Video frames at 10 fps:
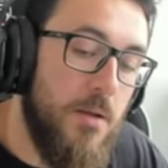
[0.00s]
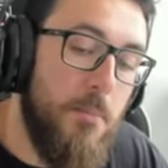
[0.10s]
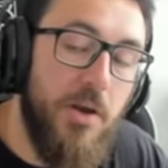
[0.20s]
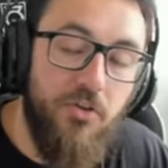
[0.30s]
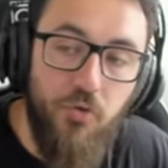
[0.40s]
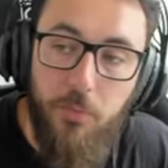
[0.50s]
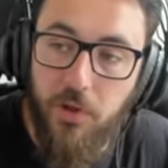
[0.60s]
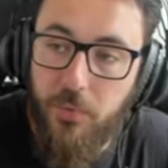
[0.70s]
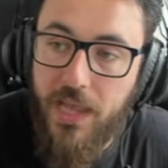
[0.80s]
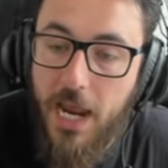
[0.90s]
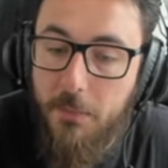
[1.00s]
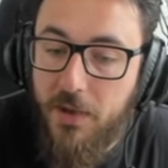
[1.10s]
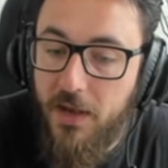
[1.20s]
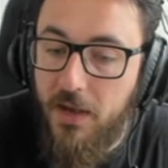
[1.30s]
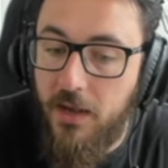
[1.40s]
bit of durability with the
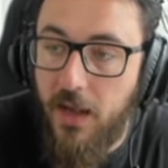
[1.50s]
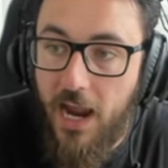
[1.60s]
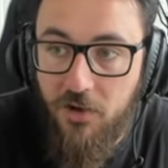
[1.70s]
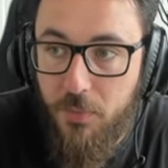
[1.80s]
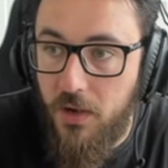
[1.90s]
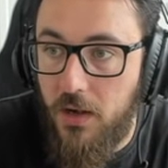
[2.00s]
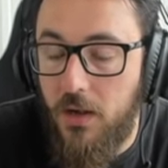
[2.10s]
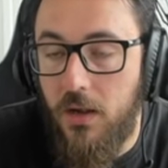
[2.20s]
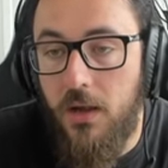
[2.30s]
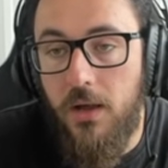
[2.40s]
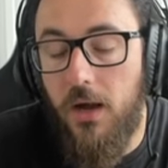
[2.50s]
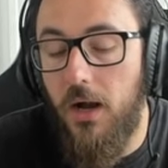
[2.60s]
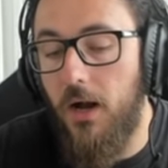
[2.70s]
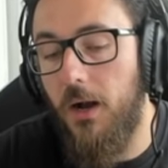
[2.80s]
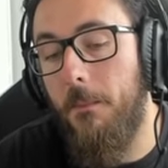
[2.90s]
AP, HP,
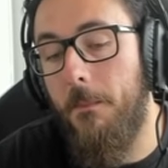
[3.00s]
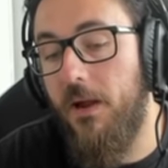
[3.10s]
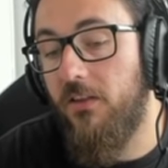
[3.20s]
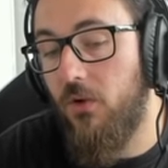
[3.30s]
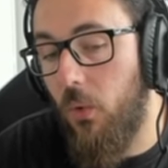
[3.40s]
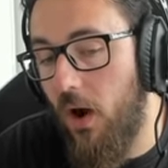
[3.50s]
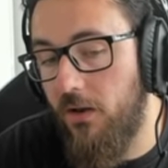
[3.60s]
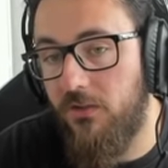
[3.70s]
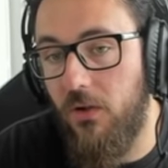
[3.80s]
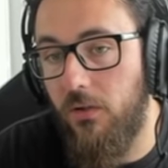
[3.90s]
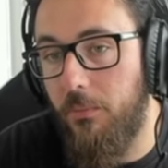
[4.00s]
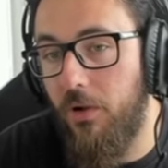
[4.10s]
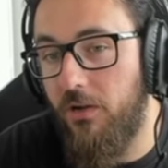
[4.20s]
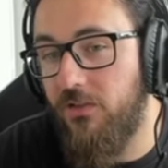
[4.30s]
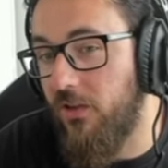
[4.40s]
um, it's quite a solid
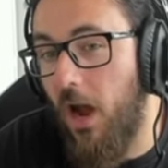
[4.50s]
purchase.